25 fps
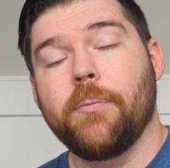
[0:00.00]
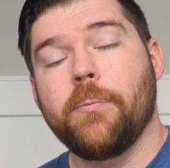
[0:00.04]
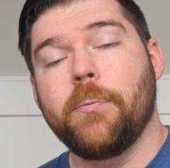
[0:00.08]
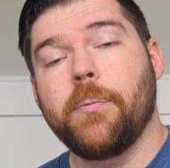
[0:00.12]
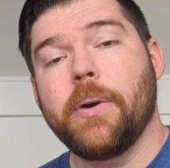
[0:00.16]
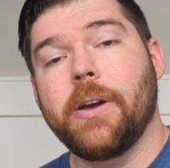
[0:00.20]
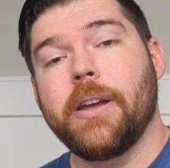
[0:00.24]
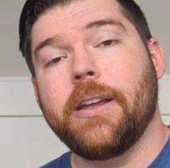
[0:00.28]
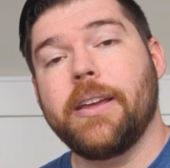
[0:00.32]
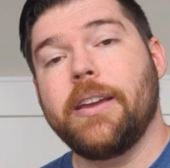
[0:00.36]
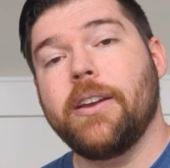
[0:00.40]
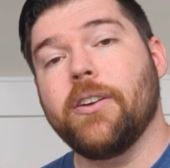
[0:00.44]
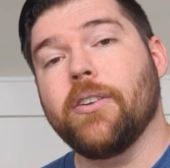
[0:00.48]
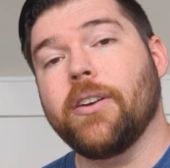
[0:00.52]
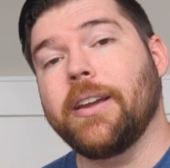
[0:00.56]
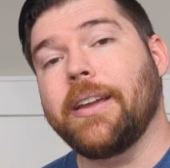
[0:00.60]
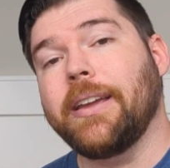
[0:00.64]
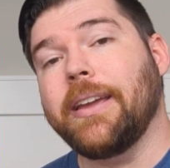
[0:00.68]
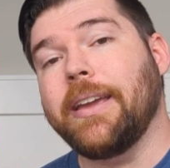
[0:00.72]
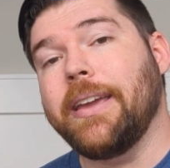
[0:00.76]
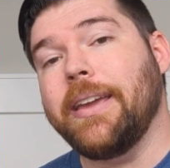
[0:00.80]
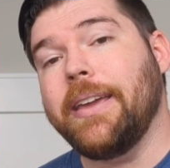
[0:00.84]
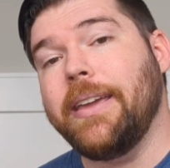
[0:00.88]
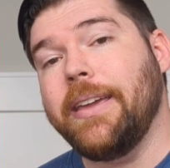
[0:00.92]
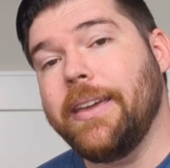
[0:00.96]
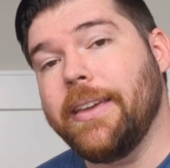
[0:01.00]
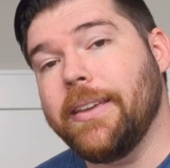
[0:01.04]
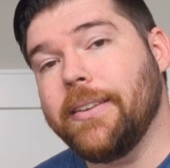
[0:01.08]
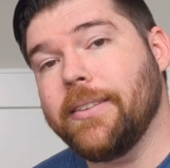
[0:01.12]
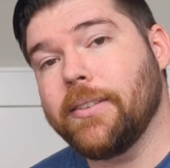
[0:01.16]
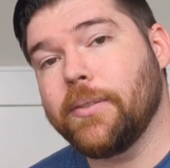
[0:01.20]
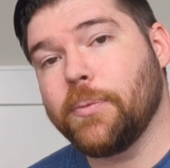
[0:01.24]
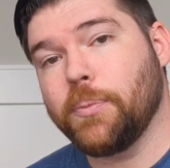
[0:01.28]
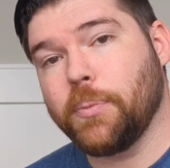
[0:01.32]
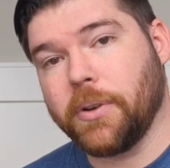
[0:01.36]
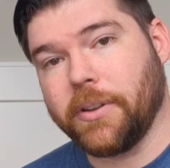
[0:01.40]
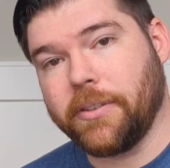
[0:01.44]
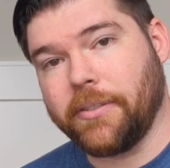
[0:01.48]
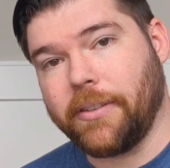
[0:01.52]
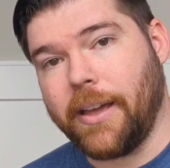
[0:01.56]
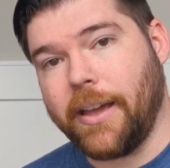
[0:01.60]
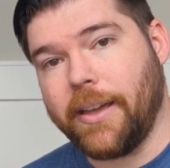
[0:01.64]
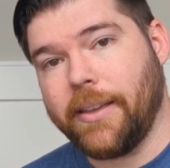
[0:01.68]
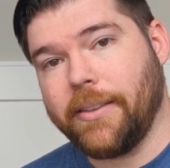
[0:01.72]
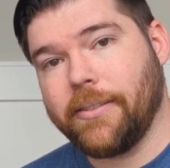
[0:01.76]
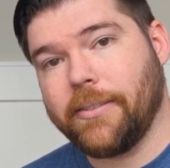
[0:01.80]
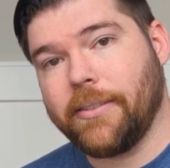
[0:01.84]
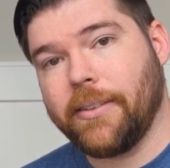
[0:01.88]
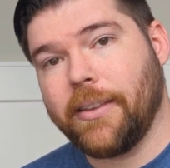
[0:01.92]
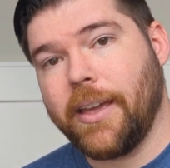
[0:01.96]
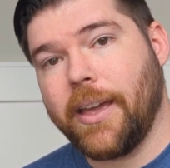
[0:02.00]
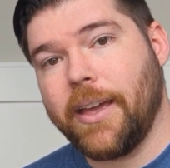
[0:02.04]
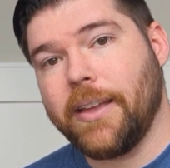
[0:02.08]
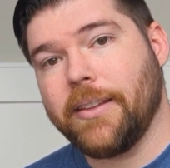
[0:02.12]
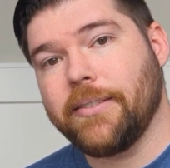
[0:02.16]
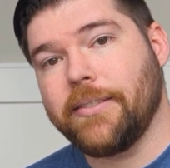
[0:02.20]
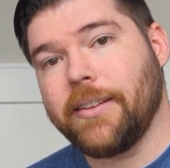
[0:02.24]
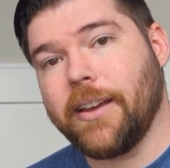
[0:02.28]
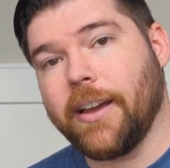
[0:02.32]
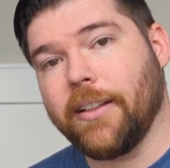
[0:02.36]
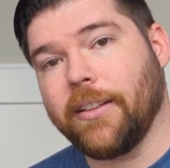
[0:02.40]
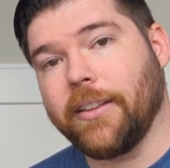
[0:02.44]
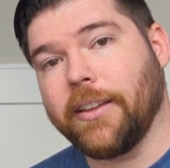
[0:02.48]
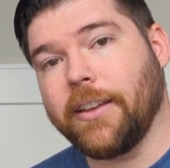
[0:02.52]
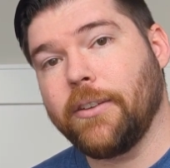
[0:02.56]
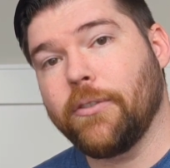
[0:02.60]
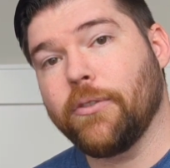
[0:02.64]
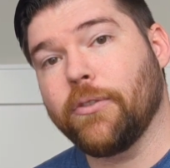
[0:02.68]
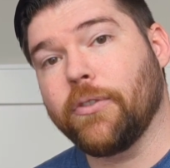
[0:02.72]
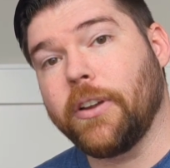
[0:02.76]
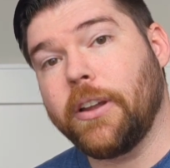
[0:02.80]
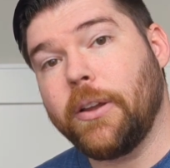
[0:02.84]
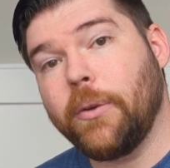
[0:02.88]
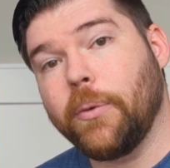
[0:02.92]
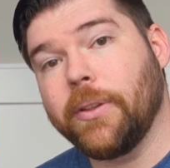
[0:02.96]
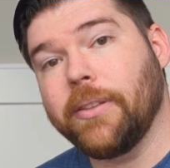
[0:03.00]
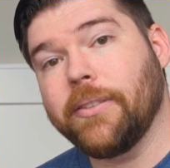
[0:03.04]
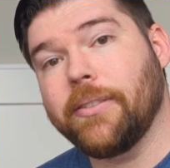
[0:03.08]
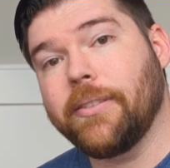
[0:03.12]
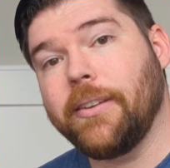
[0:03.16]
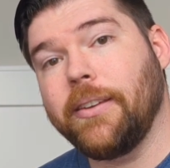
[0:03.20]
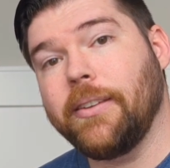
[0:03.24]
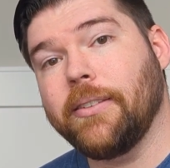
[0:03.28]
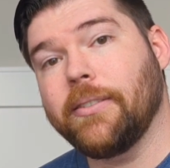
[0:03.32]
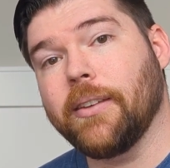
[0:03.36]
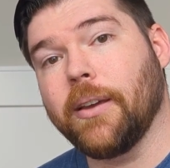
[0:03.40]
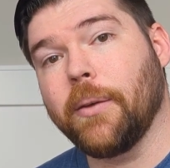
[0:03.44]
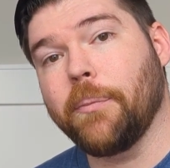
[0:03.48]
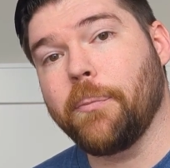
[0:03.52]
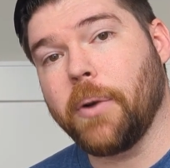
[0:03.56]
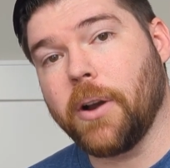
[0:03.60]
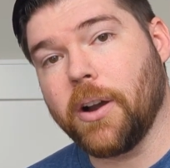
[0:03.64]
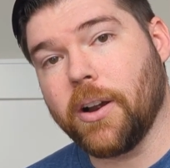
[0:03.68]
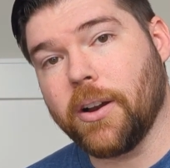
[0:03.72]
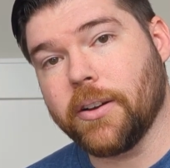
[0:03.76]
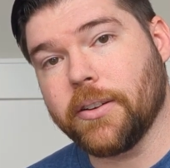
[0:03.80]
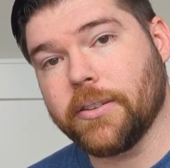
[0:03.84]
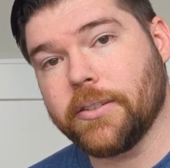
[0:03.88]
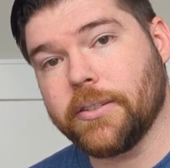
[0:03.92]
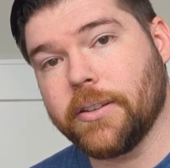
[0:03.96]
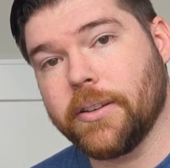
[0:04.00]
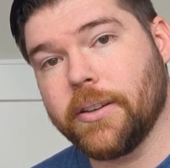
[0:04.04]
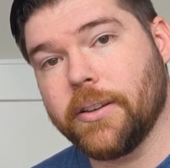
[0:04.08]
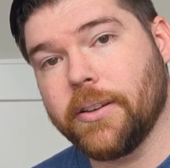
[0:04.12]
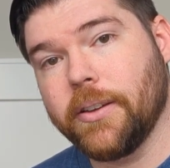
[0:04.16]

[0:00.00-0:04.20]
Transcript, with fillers: But hearing is precise at telling frequencies apart.